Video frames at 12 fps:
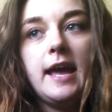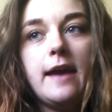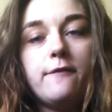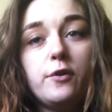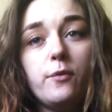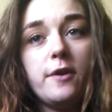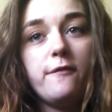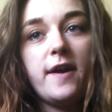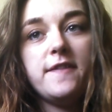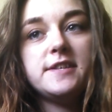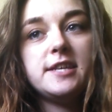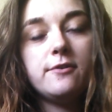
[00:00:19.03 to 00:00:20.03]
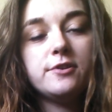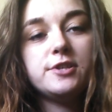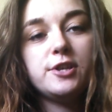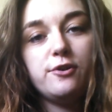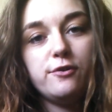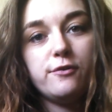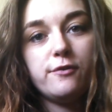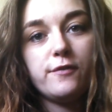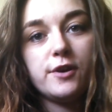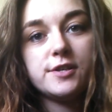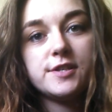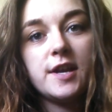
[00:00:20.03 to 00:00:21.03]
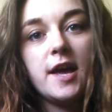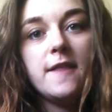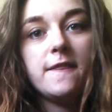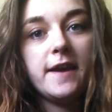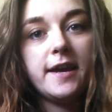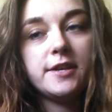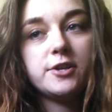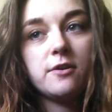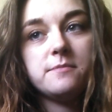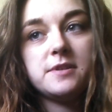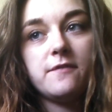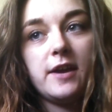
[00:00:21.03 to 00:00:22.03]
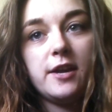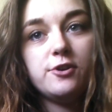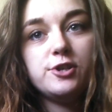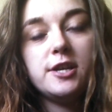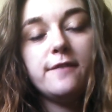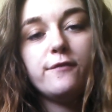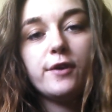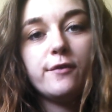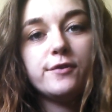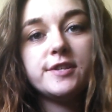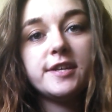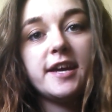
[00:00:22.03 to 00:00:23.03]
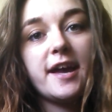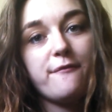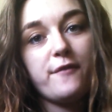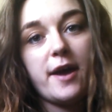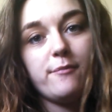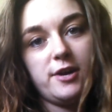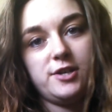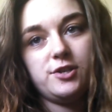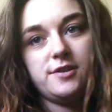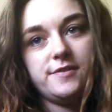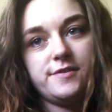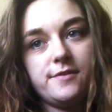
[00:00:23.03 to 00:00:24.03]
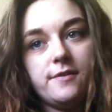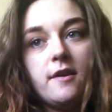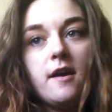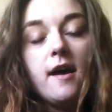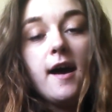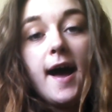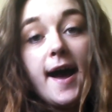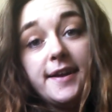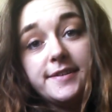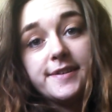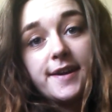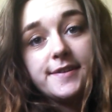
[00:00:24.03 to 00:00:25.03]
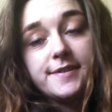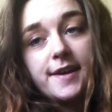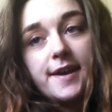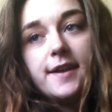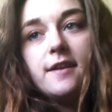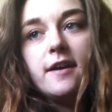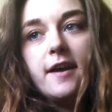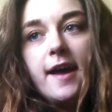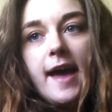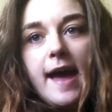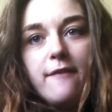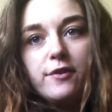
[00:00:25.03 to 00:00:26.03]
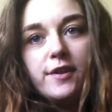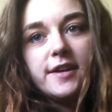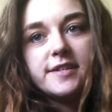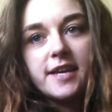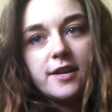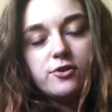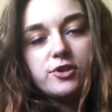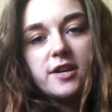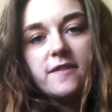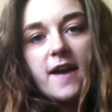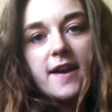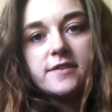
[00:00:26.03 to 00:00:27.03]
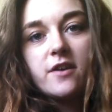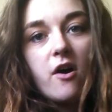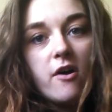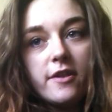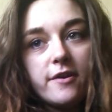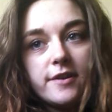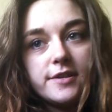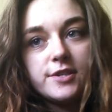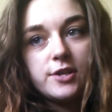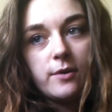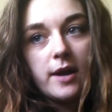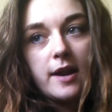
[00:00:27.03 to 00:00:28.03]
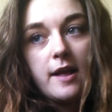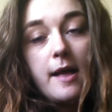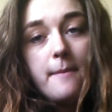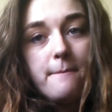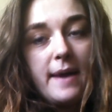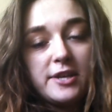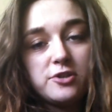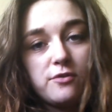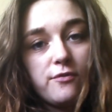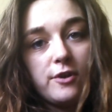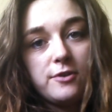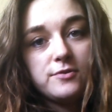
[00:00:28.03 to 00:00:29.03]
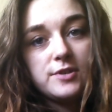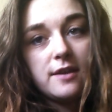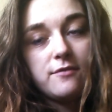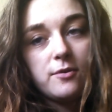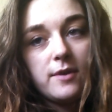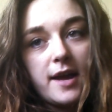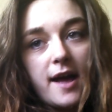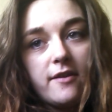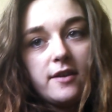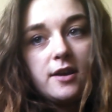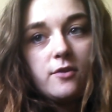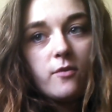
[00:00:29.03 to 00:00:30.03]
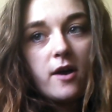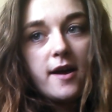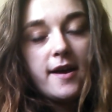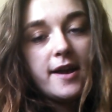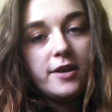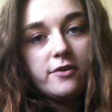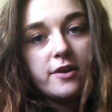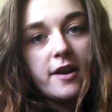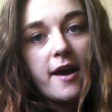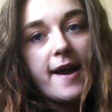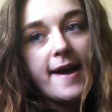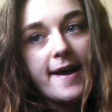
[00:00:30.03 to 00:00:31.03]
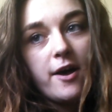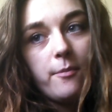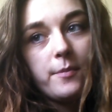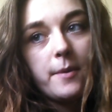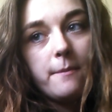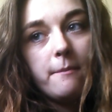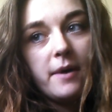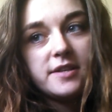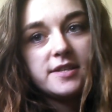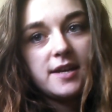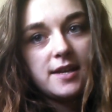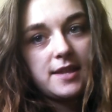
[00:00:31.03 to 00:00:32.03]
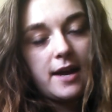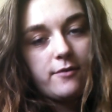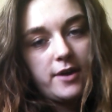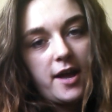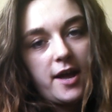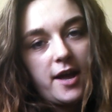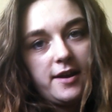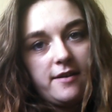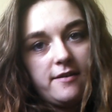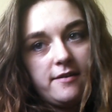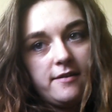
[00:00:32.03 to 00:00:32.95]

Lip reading: if you want to find the secrets to the universe, think in terms of energy, frequency, and vibrations. Einstein said, everything is energy and that is all there is to it. Match the frequency of the reality you want and you cannot help but to get that right.